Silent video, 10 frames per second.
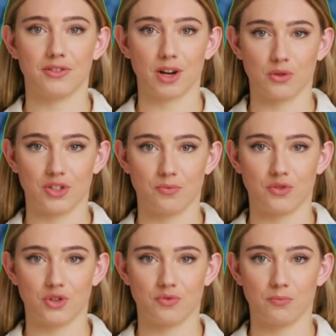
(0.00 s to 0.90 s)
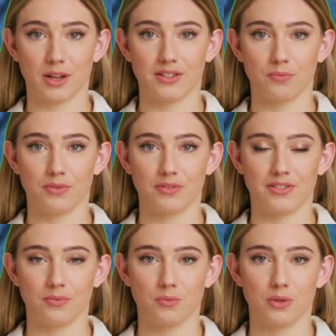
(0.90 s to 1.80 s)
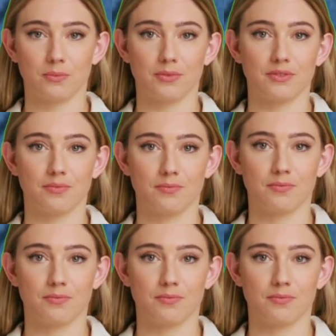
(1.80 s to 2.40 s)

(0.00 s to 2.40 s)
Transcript: knowledge of server management and deployment.